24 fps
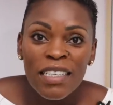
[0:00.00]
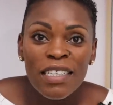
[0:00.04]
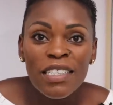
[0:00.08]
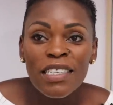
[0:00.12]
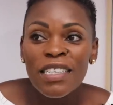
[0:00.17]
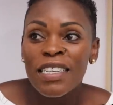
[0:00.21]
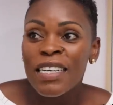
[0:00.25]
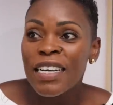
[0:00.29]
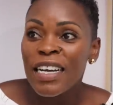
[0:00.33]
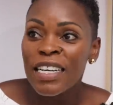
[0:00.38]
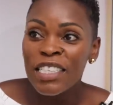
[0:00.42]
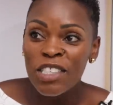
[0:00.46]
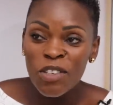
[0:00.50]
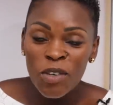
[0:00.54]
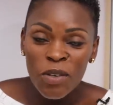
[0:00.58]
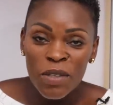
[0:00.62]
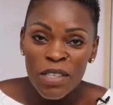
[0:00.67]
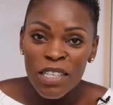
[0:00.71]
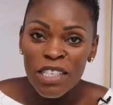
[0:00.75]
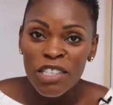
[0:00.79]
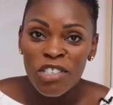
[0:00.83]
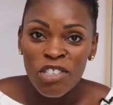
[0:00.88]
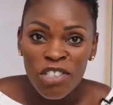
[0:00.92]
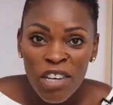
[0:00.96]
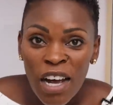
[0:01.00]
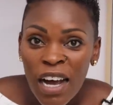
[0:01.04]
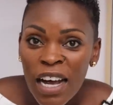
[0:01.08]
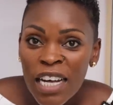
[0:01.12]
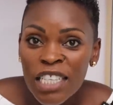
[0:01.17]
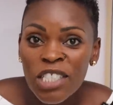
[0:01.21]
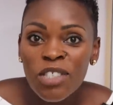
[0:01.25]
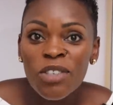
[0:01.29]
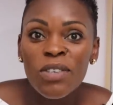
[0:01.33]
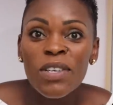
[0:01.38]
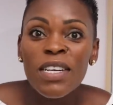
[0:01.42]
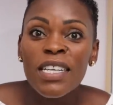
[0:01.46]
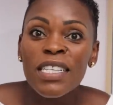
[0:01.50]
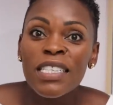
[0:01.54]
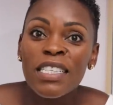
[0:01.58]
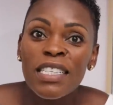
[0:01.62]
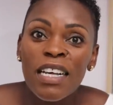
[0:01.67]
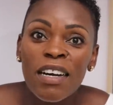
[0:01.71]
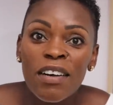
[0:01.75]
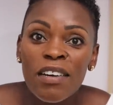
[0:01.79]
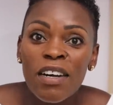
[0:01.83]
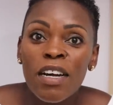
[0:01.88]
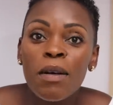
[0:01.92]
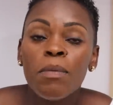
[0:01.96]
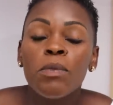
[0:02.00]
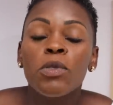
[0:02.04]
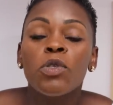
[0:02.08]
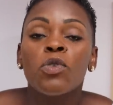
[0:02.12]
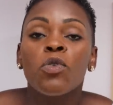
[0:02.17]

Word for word: the stickers on the jars on Instagram.